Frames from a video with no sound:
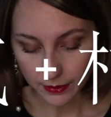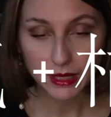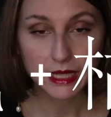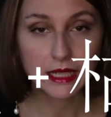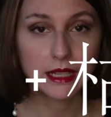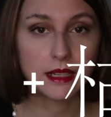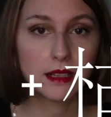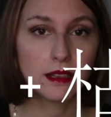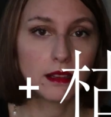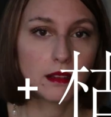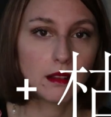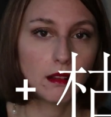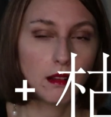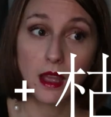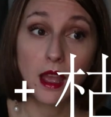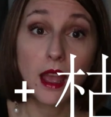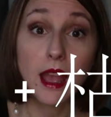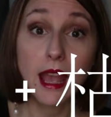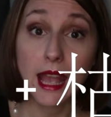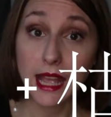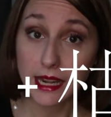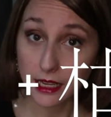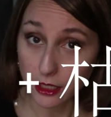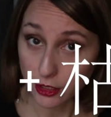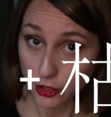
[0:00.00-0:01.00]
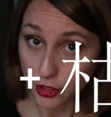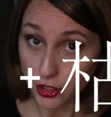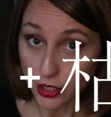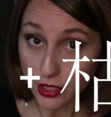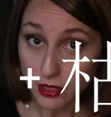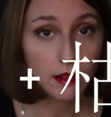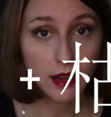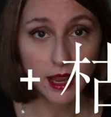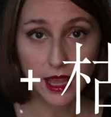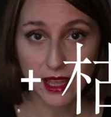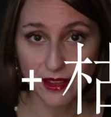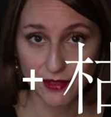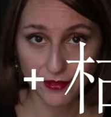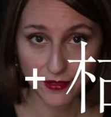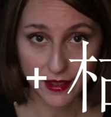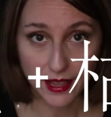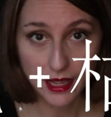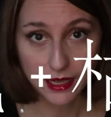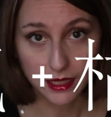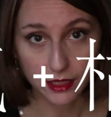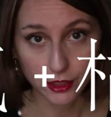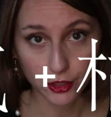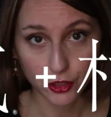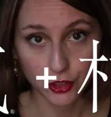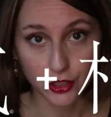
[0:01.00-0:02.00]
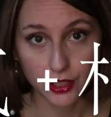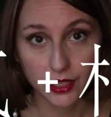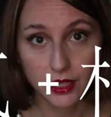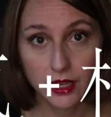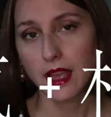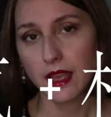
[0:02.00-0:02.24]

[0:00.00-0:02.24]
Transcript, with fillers: meaning energy, life energy,